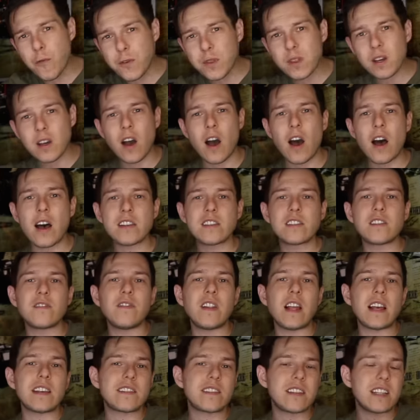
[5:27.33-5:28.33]
for the cost
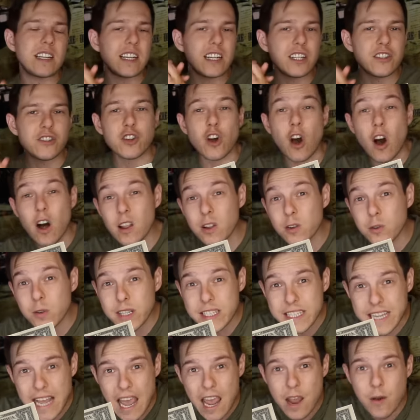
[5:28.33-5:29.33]
of less than a dollar
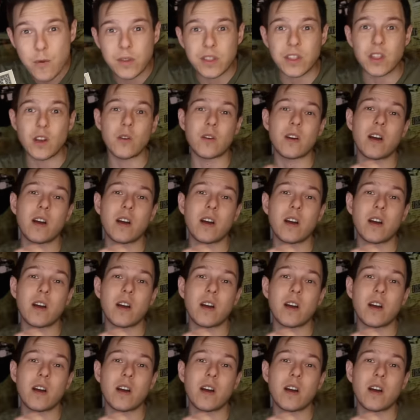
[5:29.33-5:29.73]
a day with no